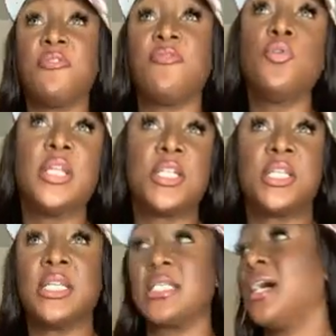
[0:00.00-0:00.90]

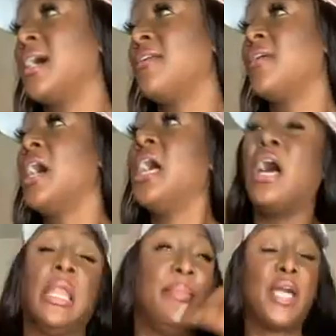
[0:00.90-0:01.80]
foolishness of,
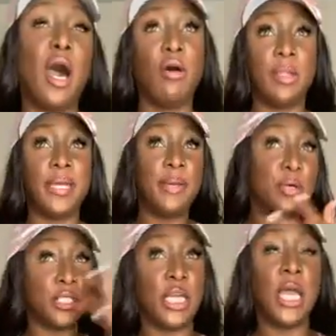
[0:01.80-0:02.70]
oh, let me call him. He
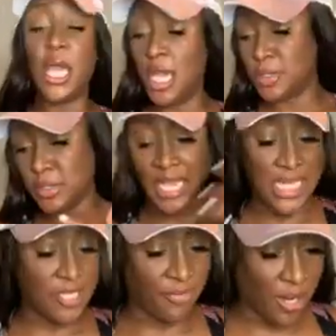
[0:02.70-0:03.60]
was supposed to
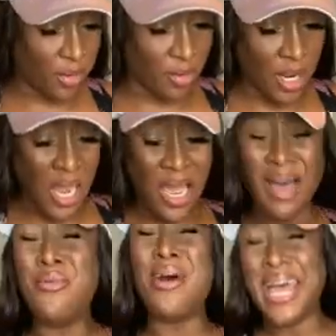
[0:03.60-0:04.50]
answer the phone.
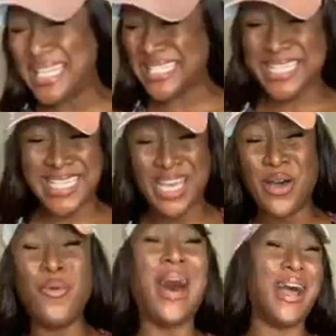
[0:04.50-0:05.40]
What?
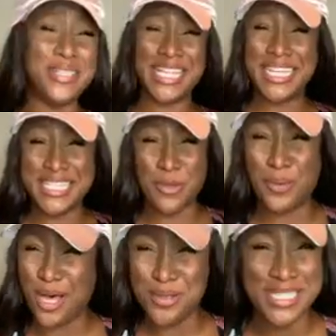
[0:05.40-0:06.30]
Why was he
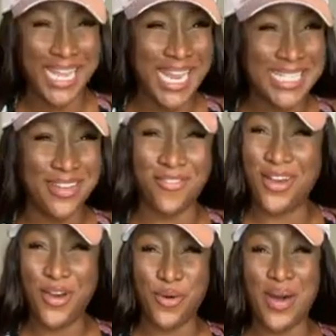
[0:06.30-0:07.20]
supposed to answer the
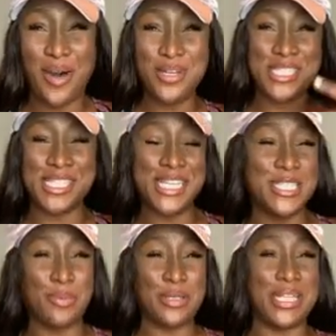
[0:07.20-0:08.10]
phone? Why was she
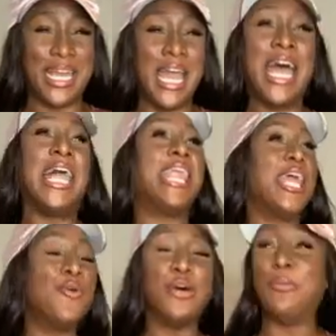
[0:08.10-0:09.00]
supposed to answer? Now
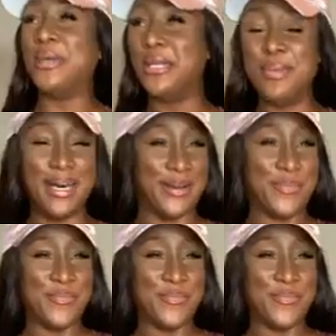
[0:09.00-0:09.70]
you want to beat him up.